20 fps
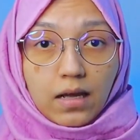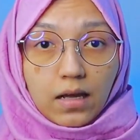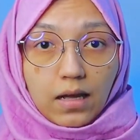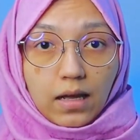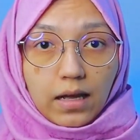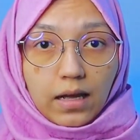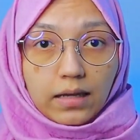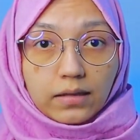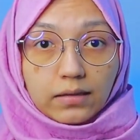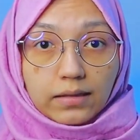
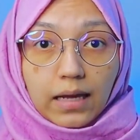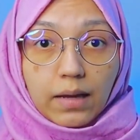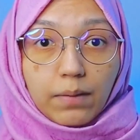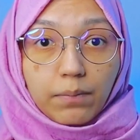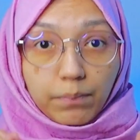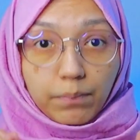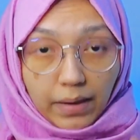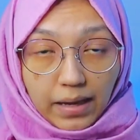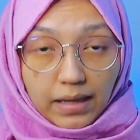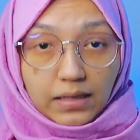And
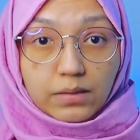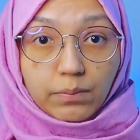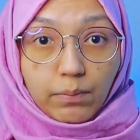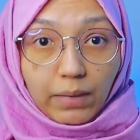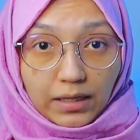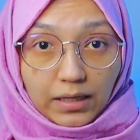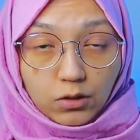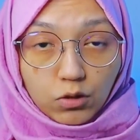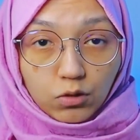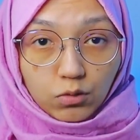then best
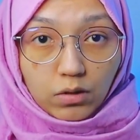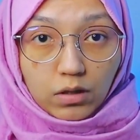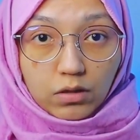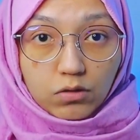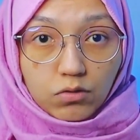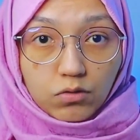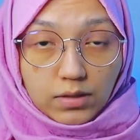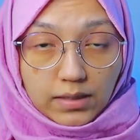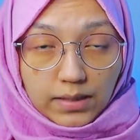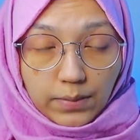make sure
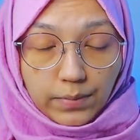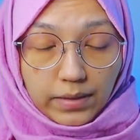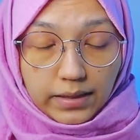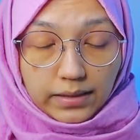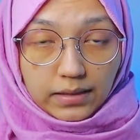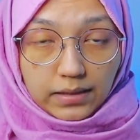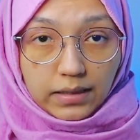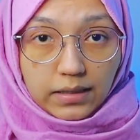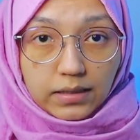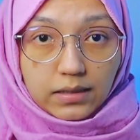to
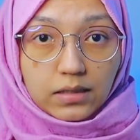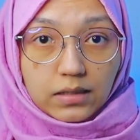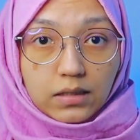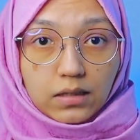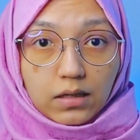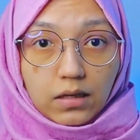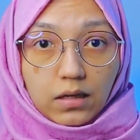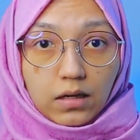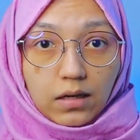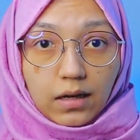submit it
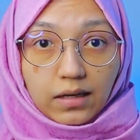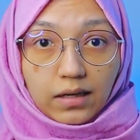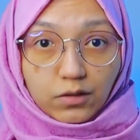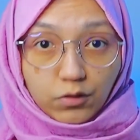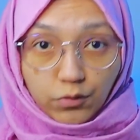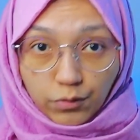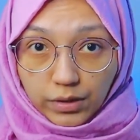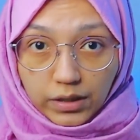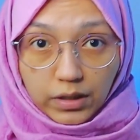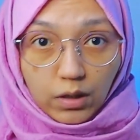like
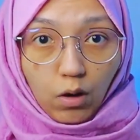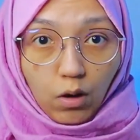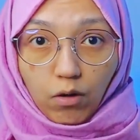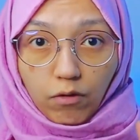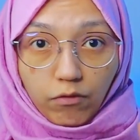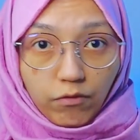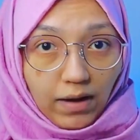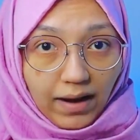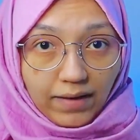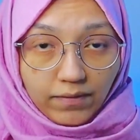3 or
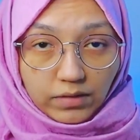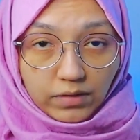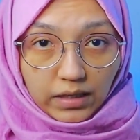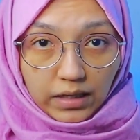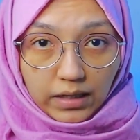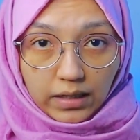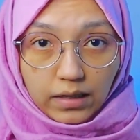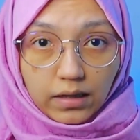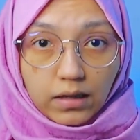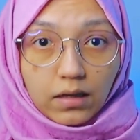5
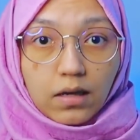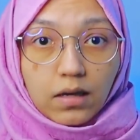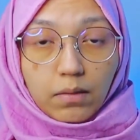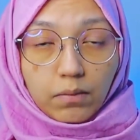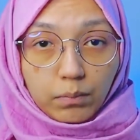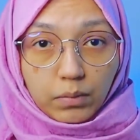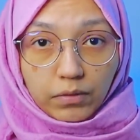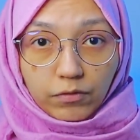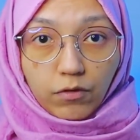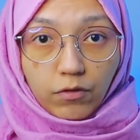days
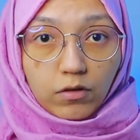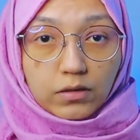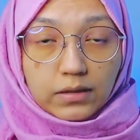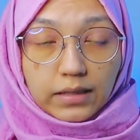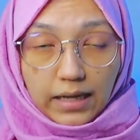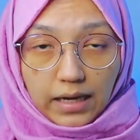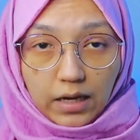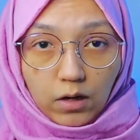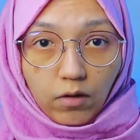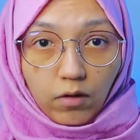before the
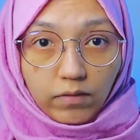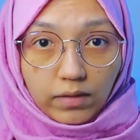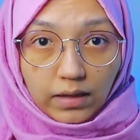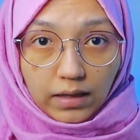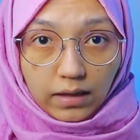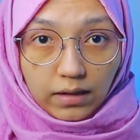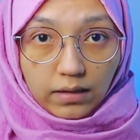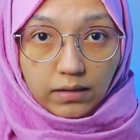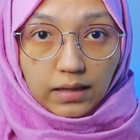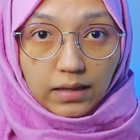end of
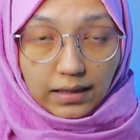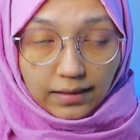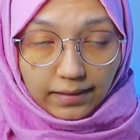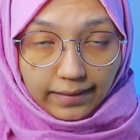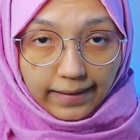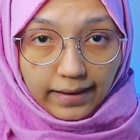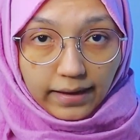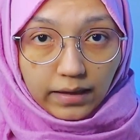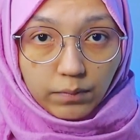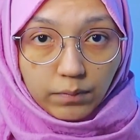the
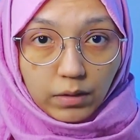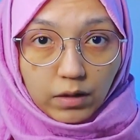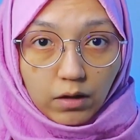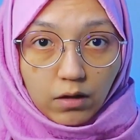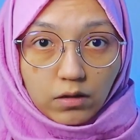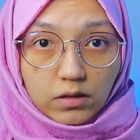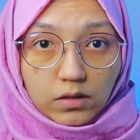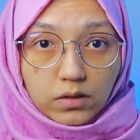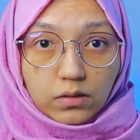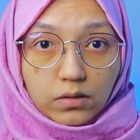deadline,
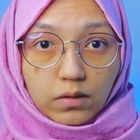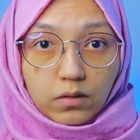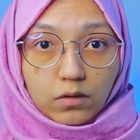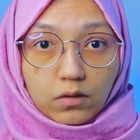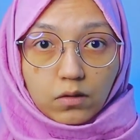because